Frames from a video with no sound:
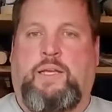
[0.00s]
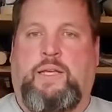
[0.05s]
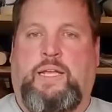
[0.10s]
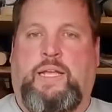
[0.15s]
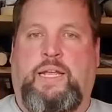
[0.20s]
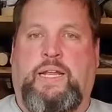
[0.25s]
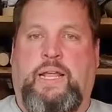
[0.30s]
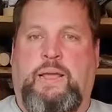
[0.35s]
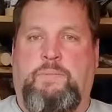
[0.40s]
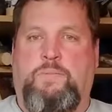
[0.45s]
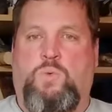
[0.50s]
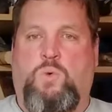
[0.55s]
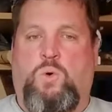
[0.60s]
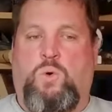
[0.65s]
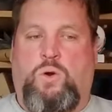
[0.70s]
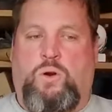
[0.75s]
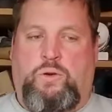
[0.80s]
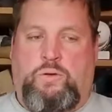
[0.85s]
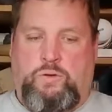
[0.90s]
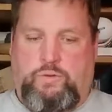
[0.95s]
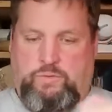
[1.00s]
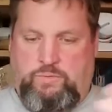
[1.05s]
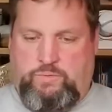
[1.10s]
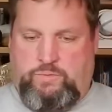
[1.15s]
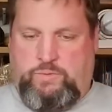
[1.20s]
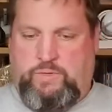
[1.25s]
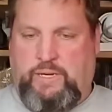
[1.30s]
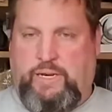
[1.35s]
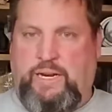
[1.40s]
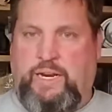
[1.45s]
in
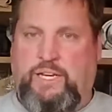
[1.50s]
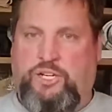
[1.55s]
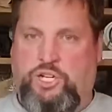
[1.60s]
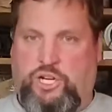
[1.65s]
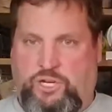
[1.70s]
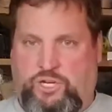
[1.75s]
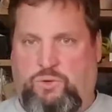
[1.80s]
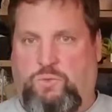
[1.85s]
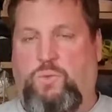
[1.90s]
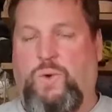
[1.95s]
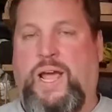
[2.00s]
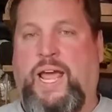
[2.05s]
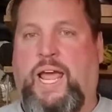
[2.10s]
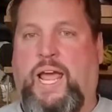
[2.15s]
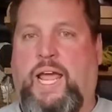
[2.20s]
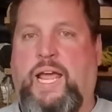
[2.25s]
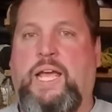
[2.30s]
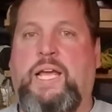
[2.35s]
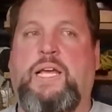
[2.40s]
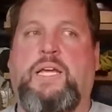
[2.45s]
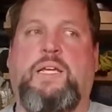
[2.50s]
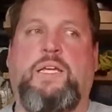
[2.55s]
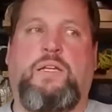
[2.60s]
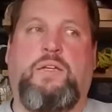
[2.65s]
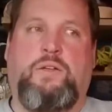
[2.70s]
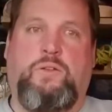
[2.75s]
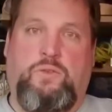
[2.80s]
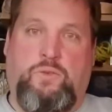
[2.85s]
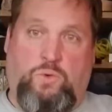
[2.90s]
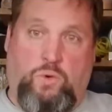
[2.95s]
a gentle way
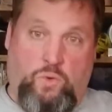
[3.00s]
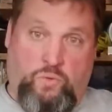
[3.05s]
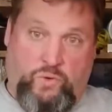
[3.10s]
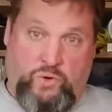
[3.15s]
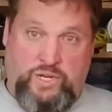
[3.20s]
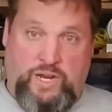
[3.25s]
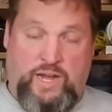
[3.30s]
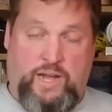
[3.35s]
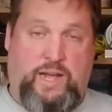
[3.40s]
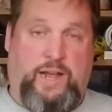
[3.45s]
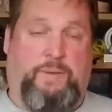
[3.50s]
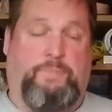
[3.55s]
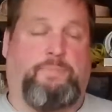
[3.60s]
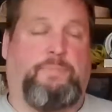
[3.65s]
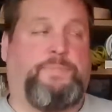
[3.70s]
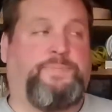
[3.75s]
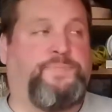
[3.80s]
over time.